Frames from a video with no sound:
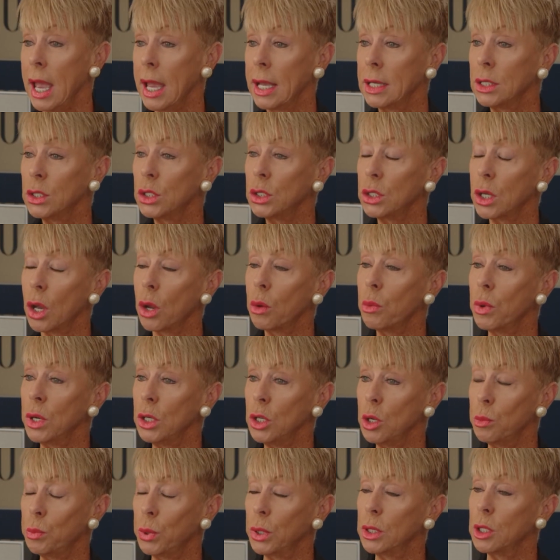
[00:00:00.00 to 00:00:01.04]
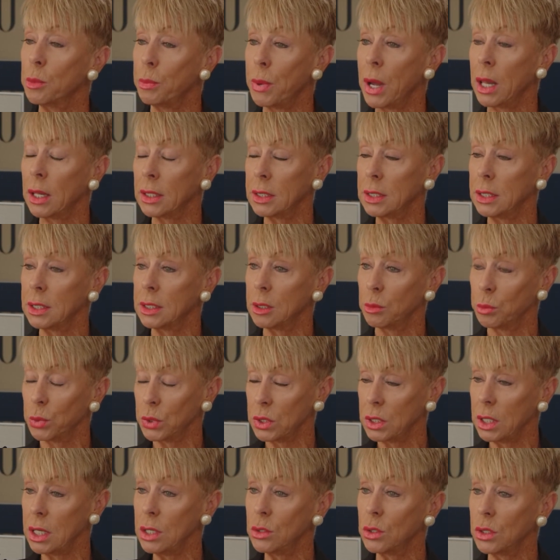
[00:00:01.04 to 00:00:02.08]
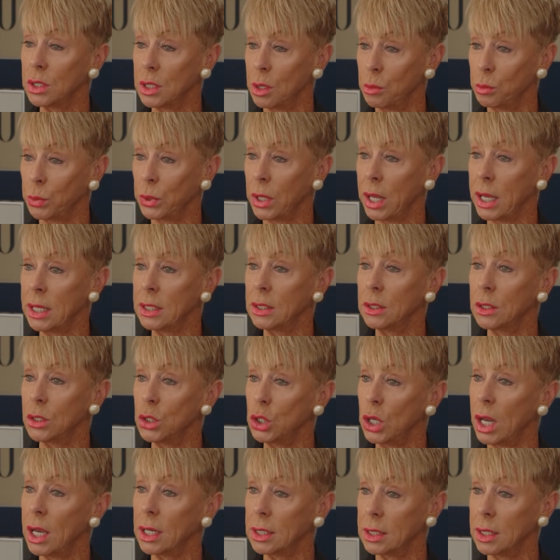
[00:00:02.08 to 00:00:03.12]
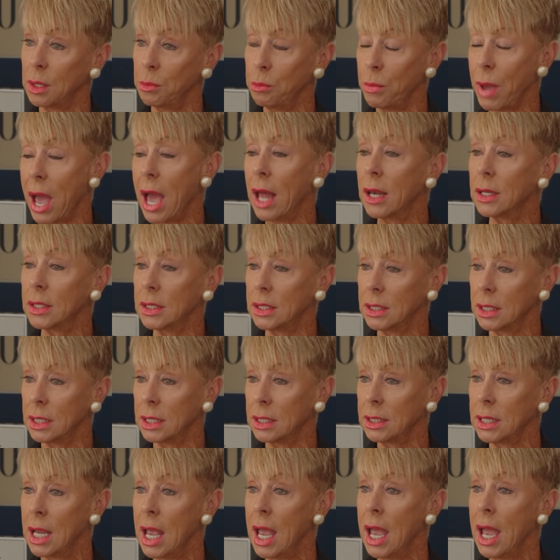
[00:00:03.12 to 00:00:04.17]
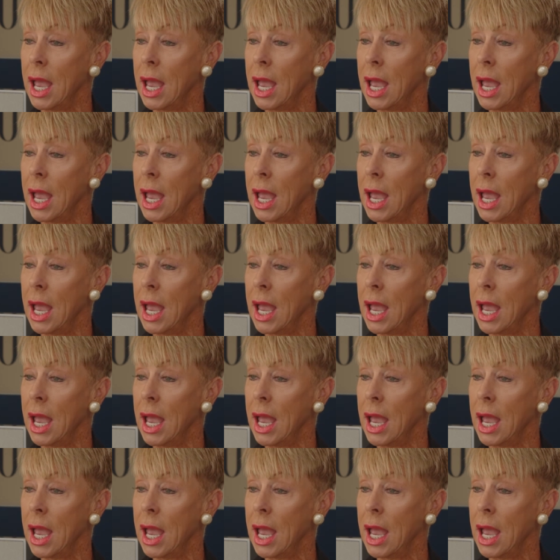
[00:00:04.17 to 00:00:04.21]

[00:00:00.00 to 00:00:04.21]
And so when you put the policies and procedures in place, the checks and balances,